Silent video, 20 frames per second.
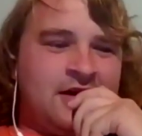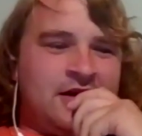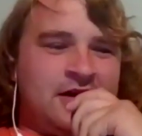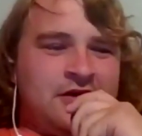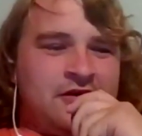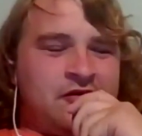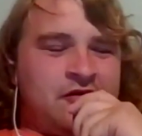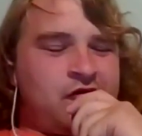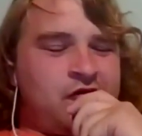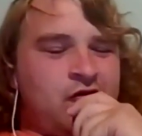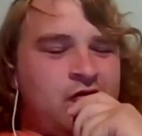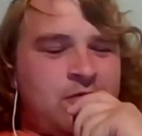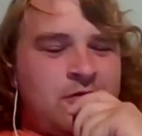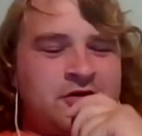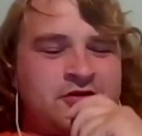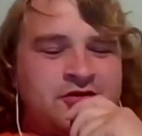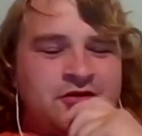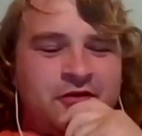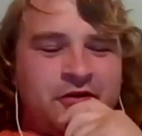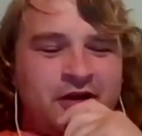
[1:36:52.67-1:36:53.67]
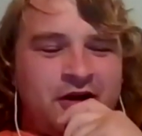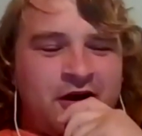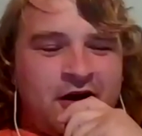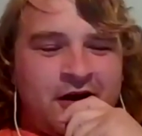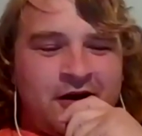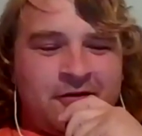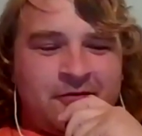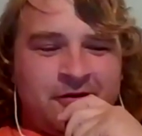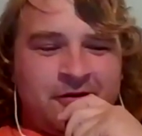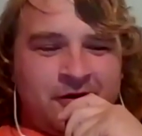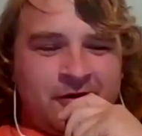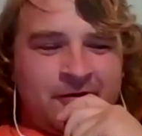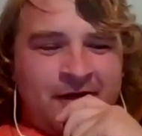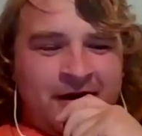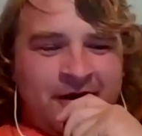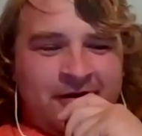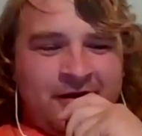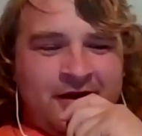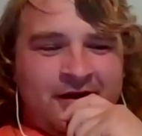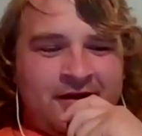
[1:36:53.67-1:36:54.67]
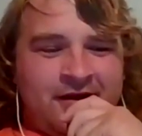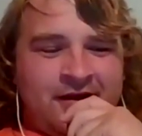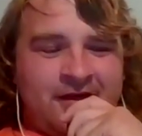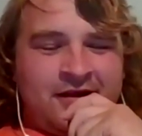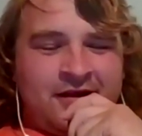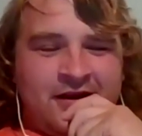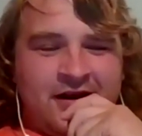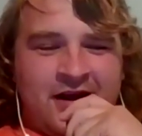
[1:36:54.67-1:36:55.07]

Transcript: There's so much going on around that thing